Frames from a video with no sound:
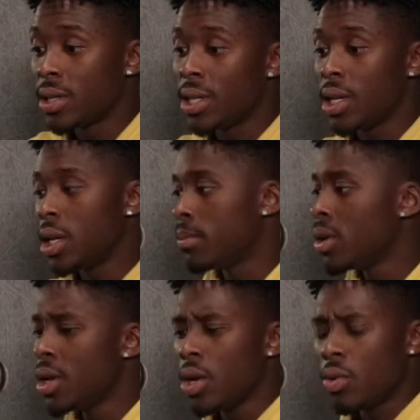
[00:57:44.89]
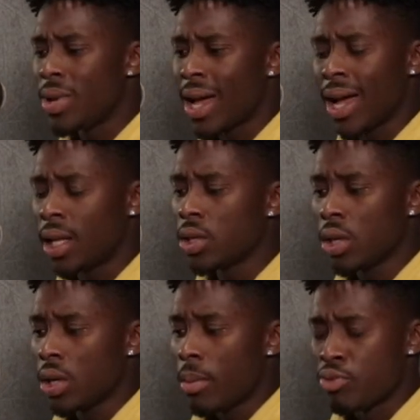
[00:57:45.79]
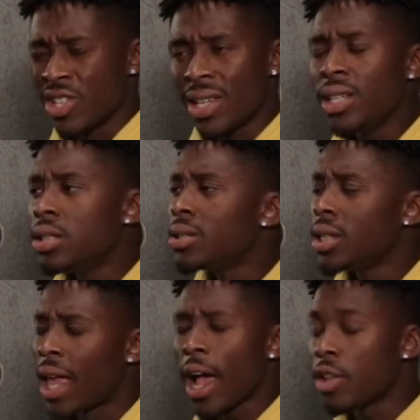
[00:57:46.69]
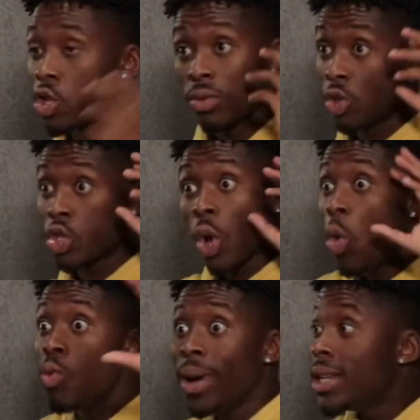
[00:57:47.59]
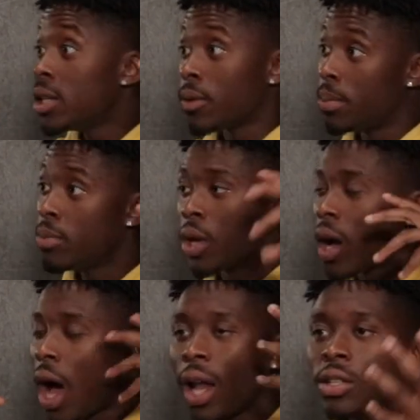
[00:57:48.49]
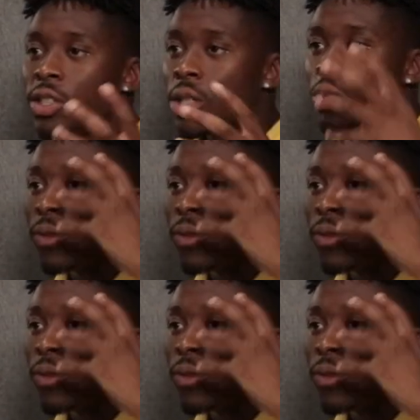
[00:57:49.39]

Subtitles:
team. We had Brazilian team, like just so many different people. The colours, it was